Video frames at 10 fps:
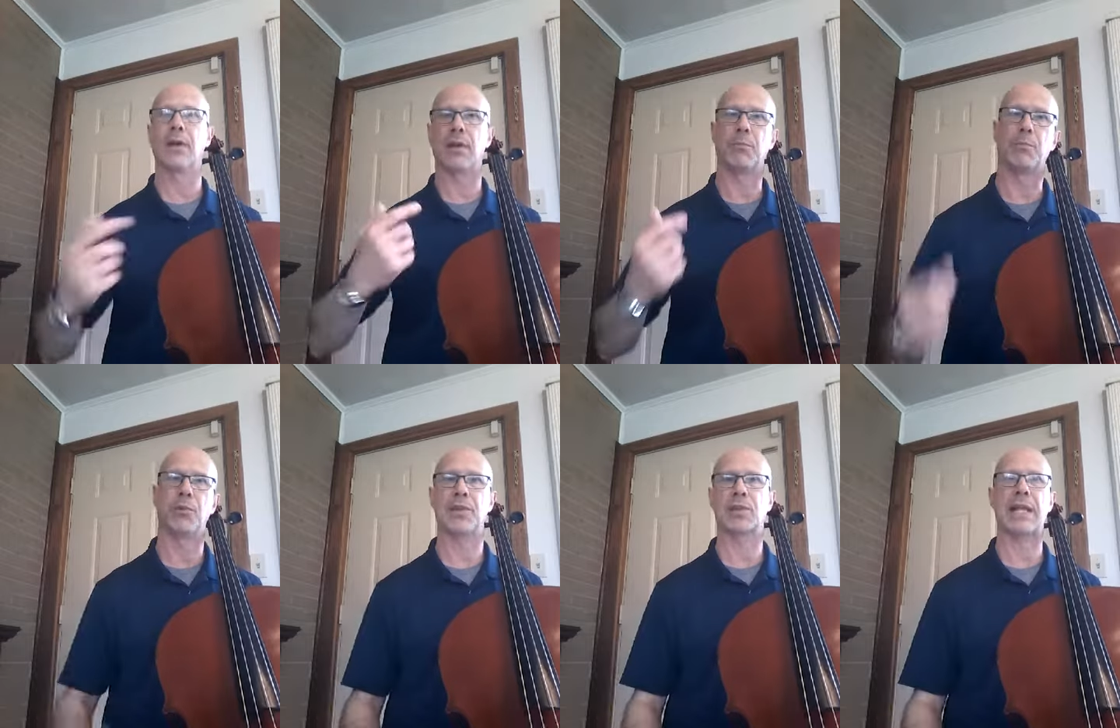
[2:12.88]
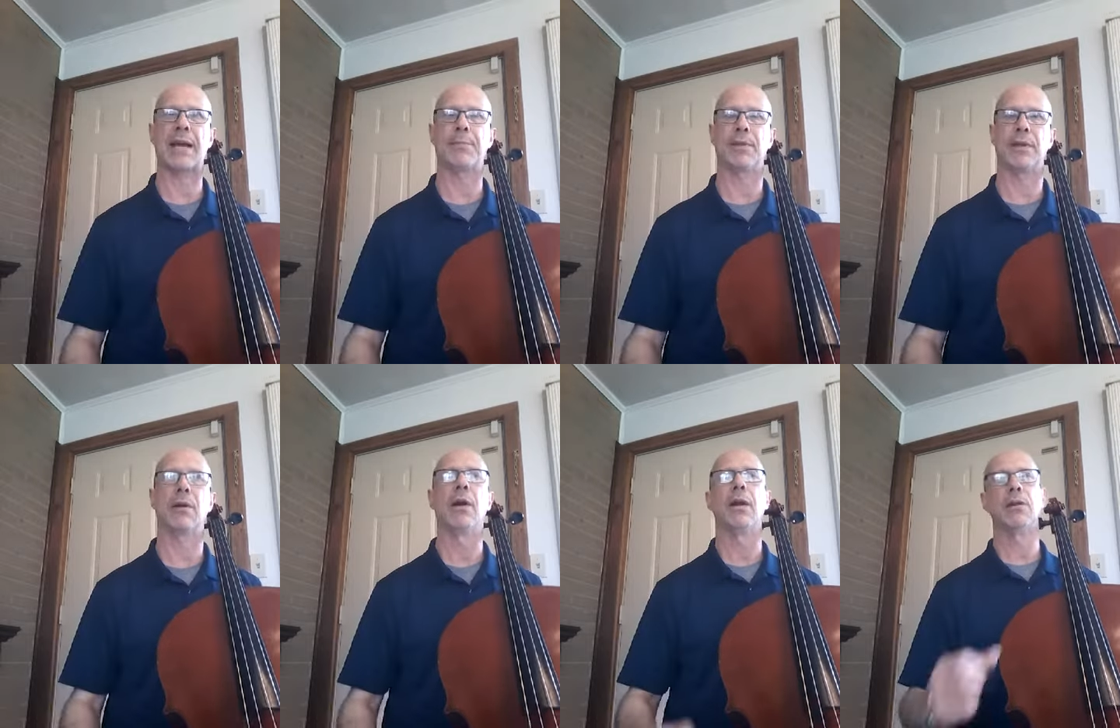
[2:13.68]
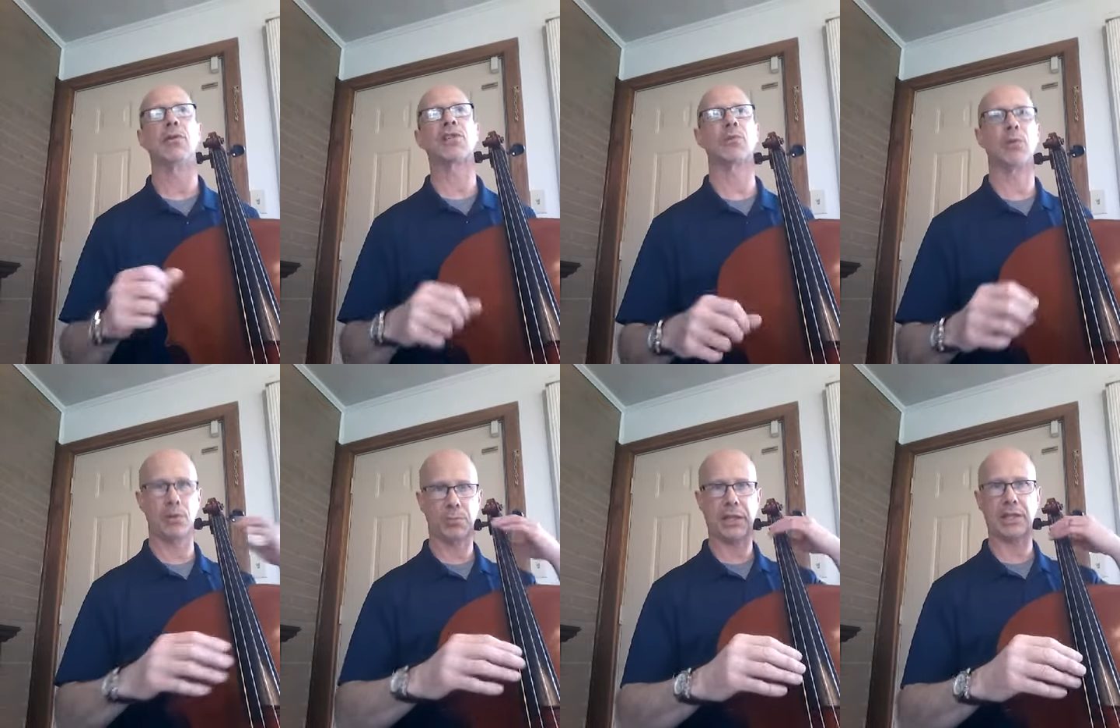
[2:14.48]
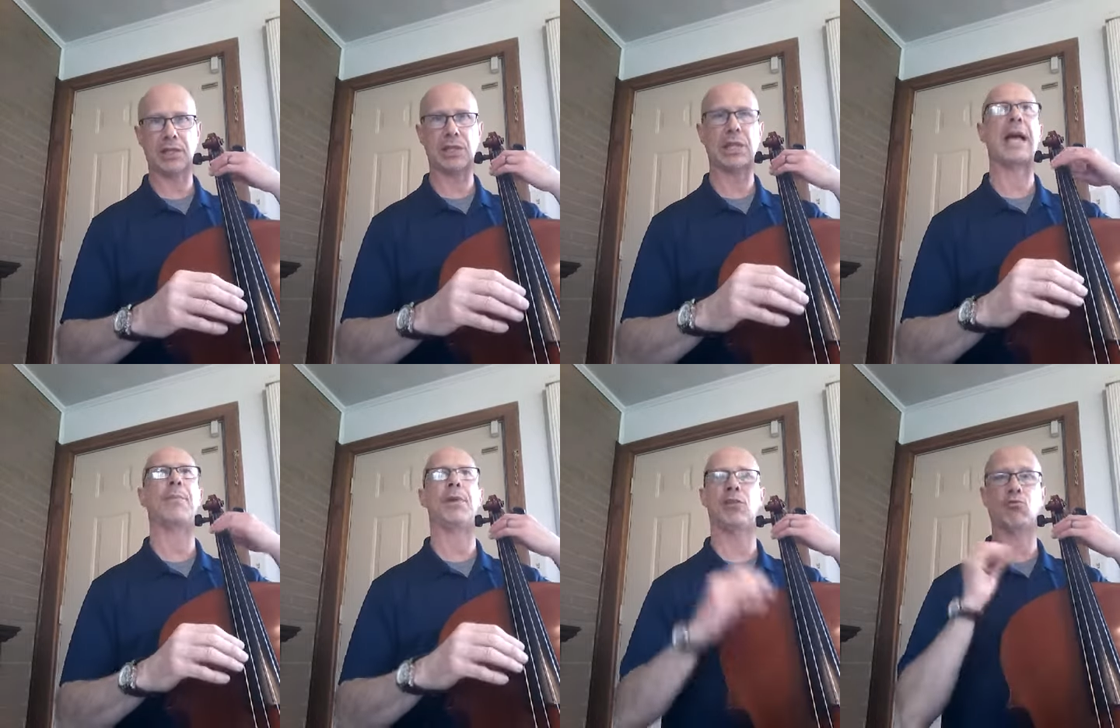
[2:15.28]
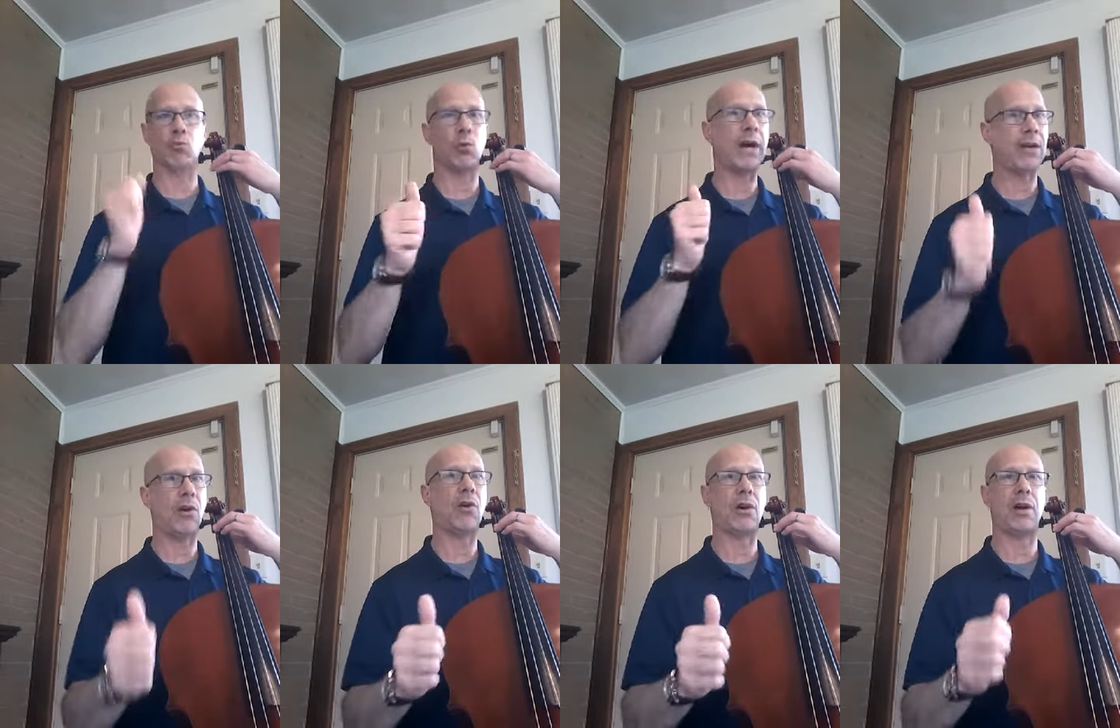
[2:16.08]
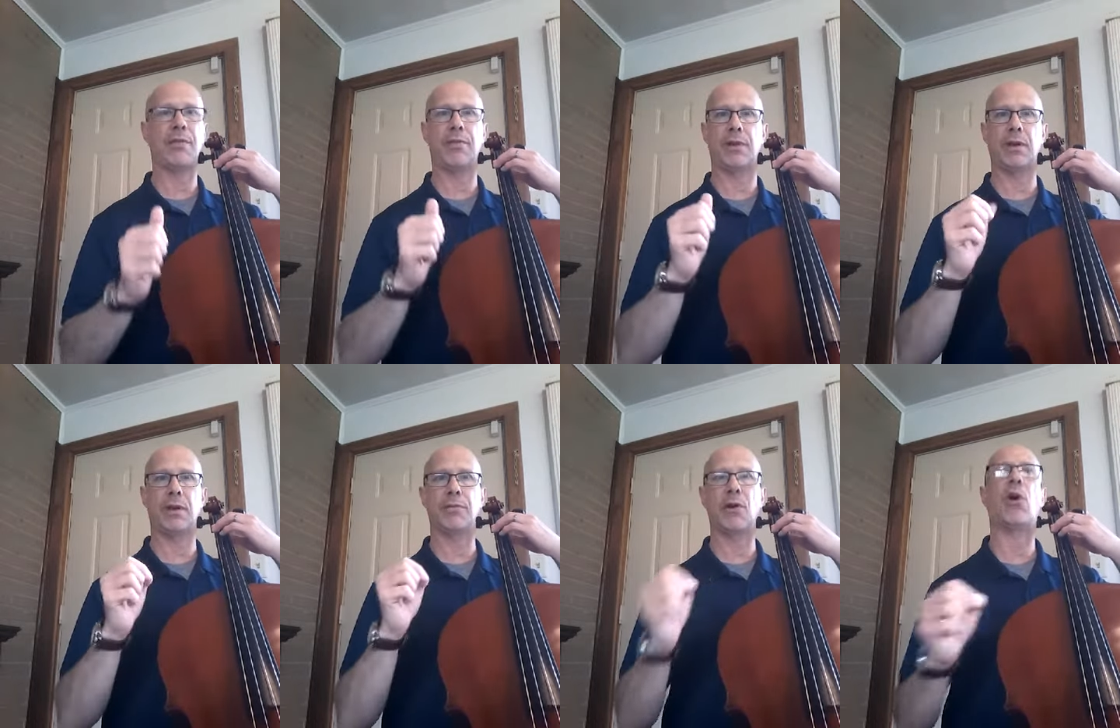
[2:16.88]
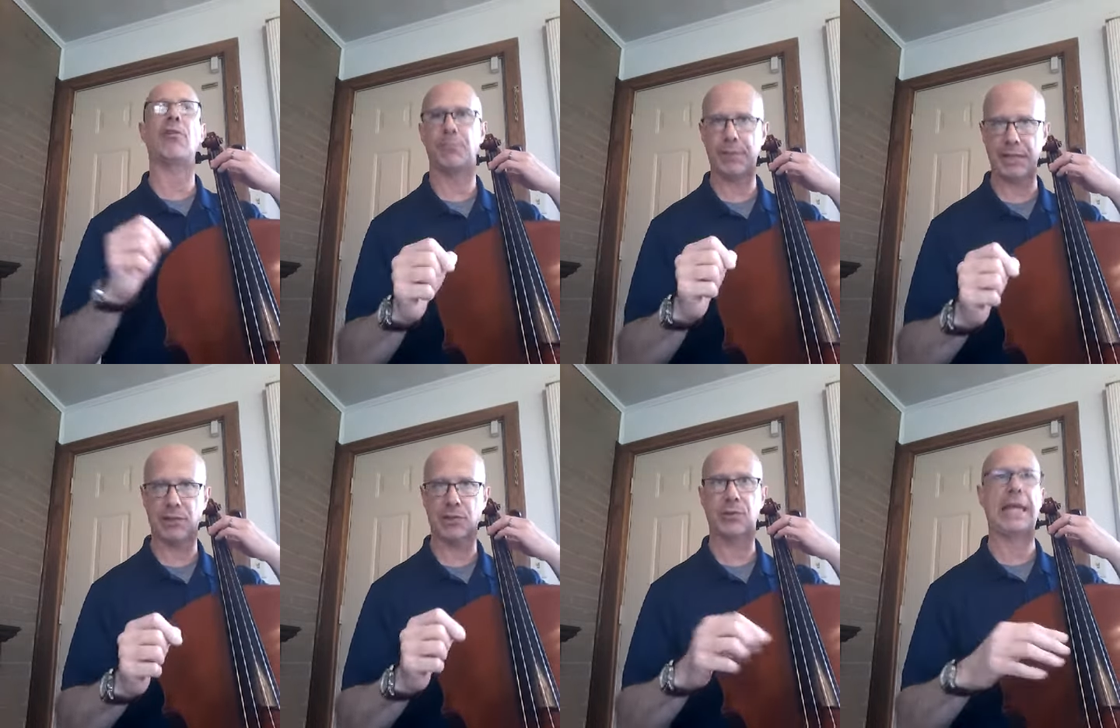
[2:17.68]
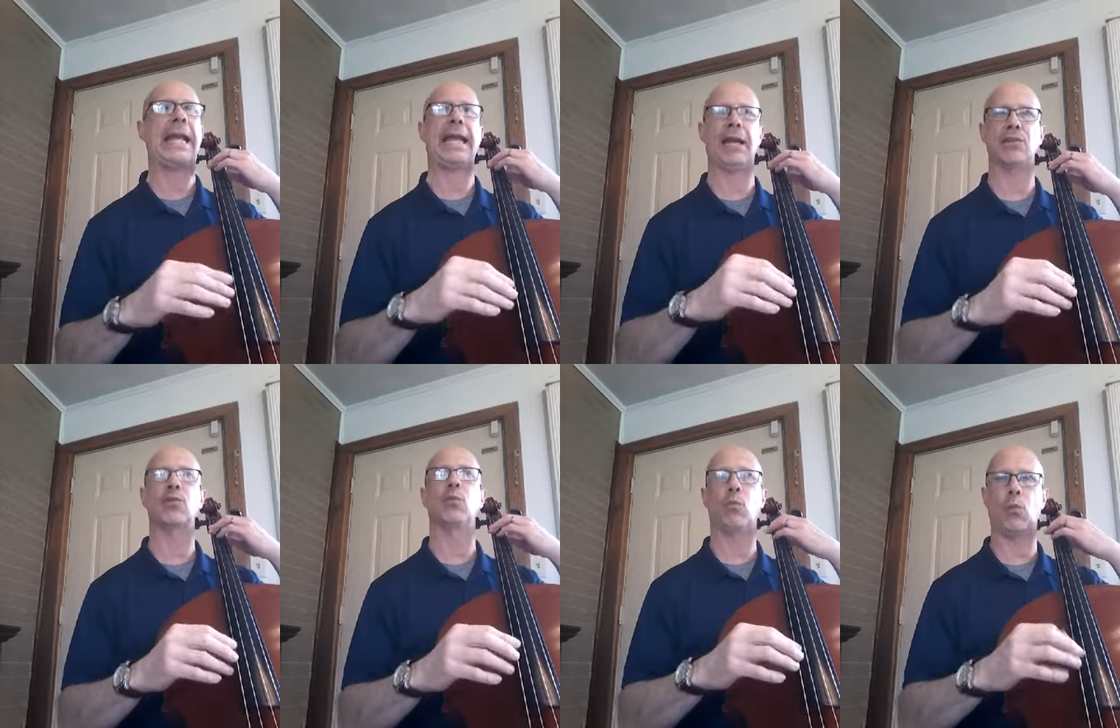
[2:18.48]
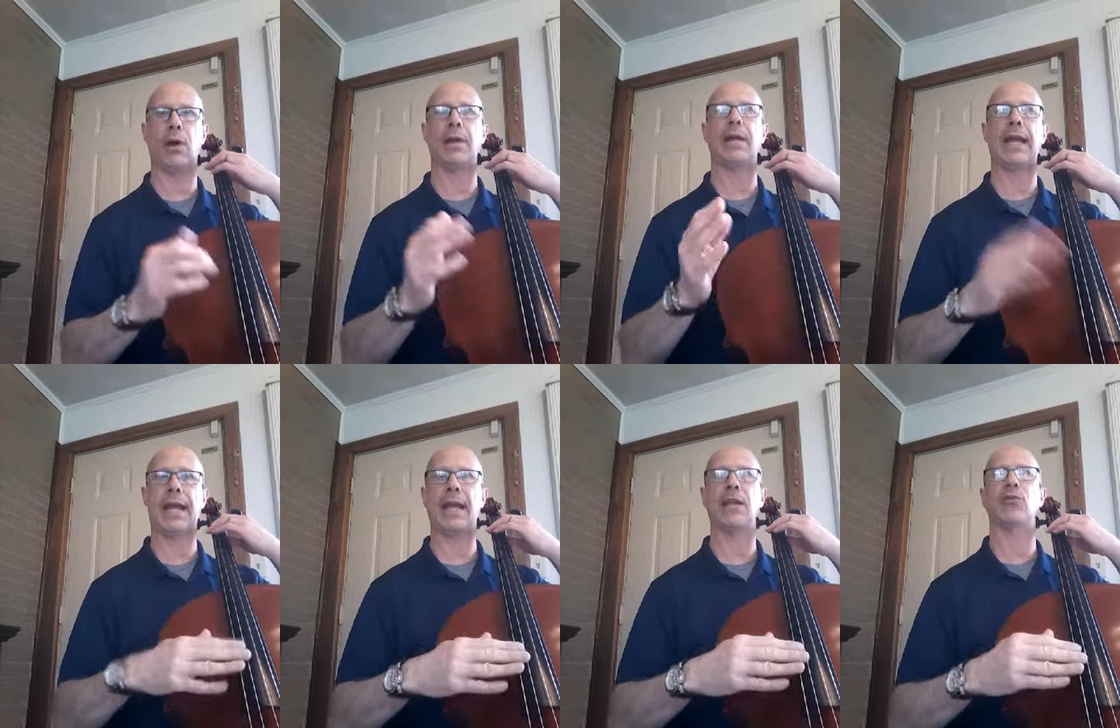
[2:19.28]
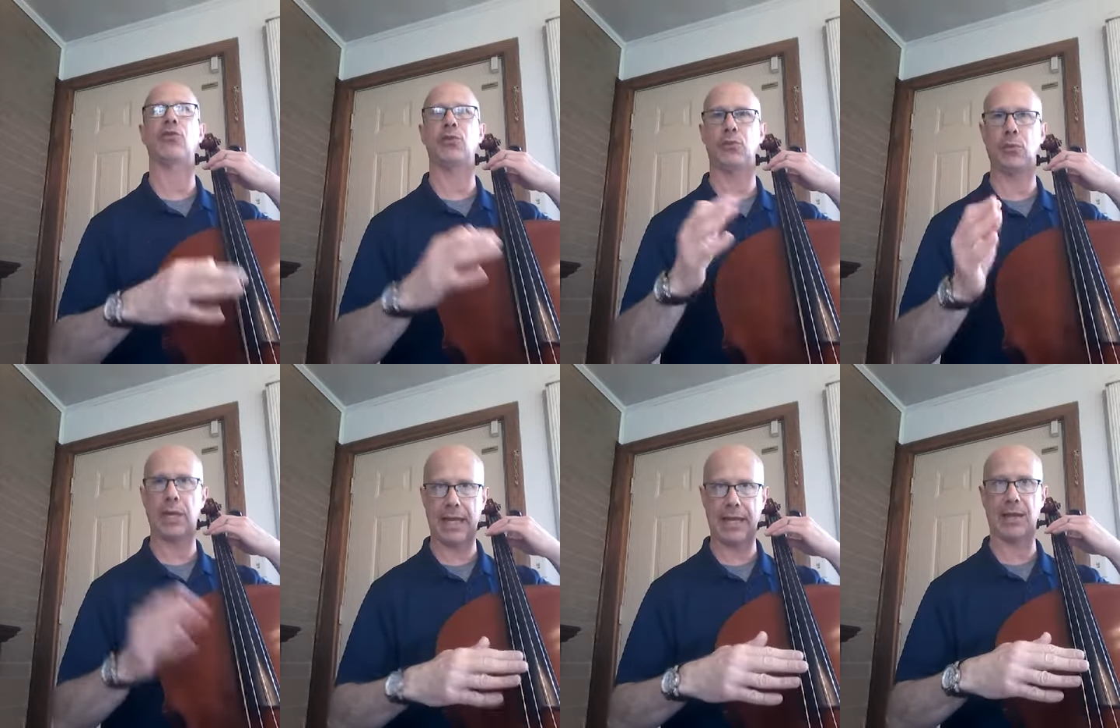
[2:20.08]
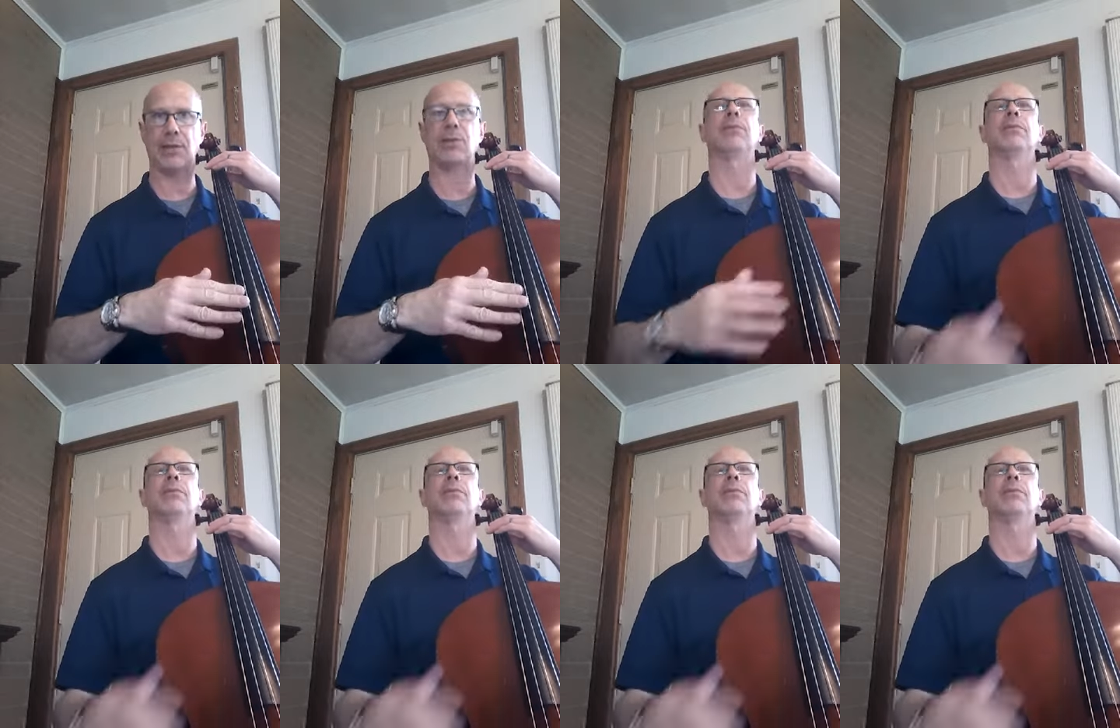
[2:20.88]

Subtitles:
and put the slap in there. Notice that when you're playing the slap, it's right on the offbeats, the ands. 1 and 2 and.